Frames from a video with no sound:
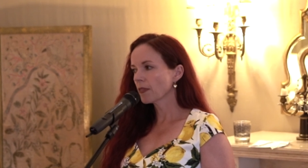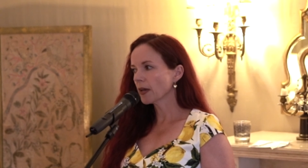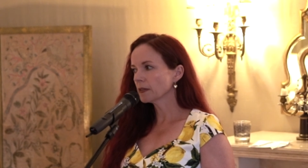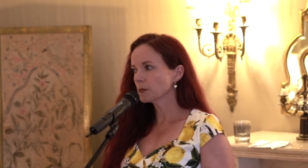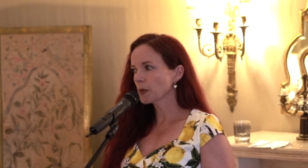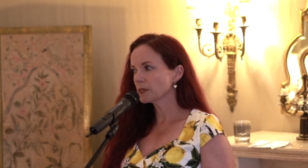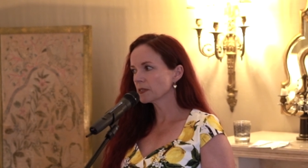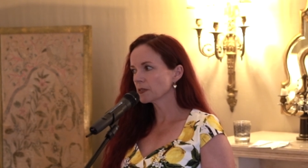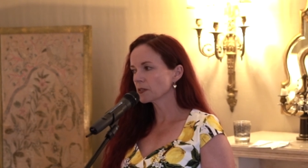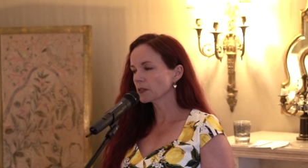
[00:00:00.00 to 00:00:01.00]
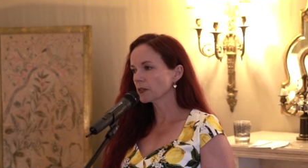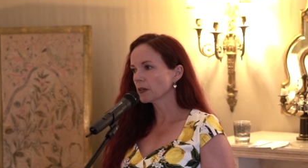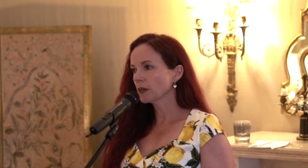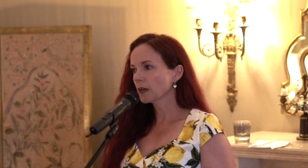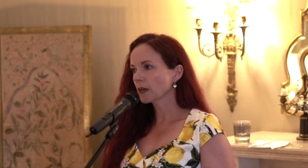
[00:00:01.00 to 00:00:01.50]
That is my
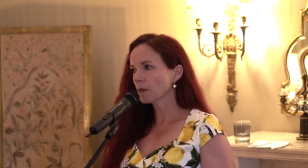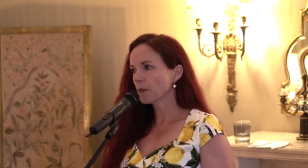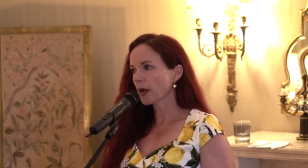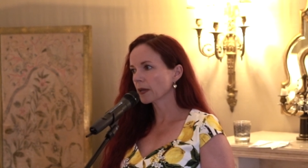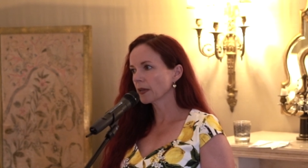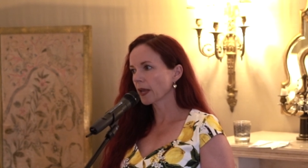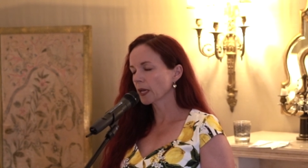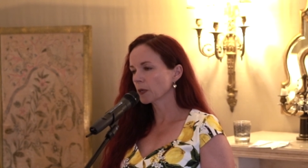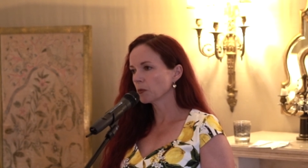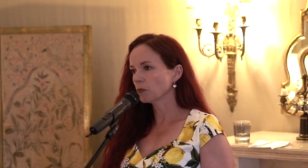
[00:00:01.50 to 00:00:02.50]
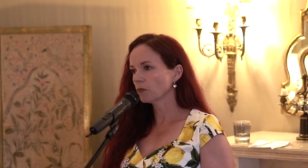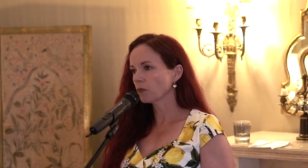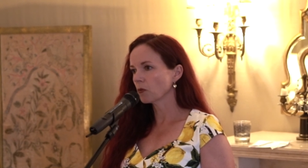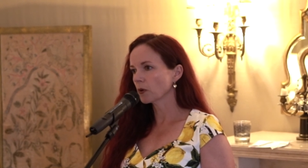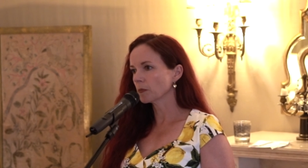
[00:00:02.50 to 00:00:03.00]
sister come back in animal
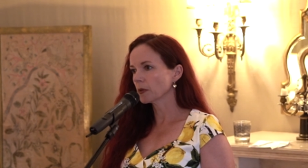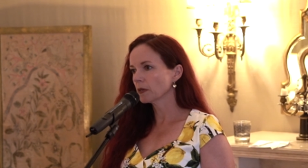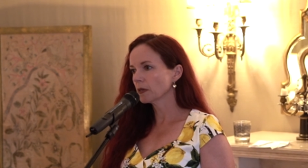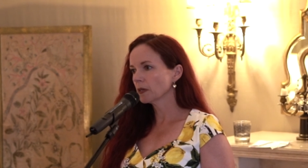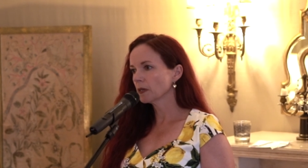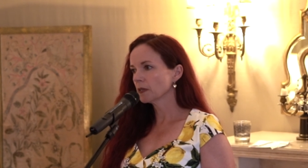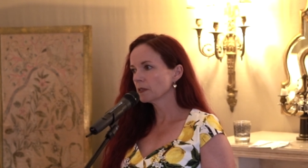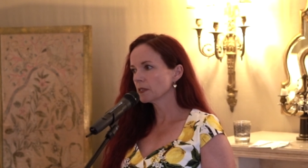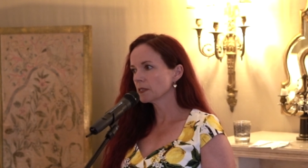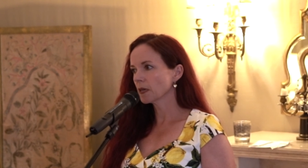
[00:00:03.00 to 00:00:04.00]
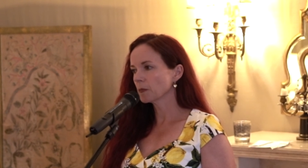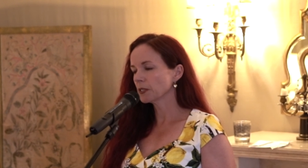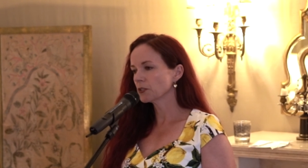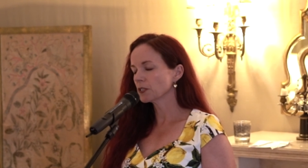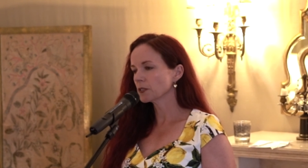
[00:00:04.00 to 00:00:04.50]
form to tell
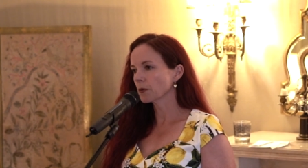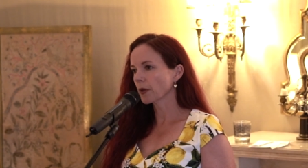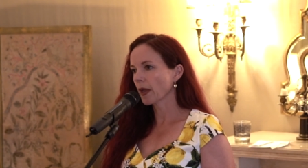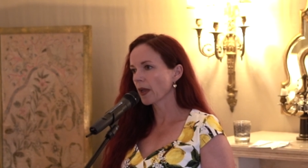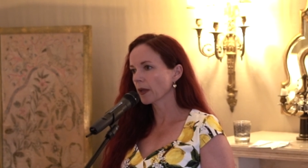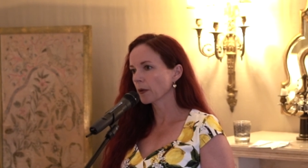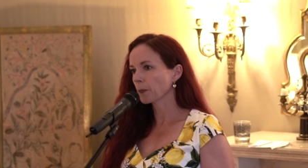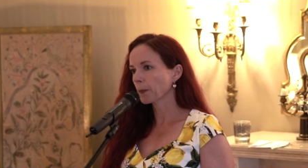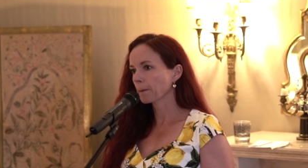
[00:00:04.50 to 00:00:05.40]
me she's okay.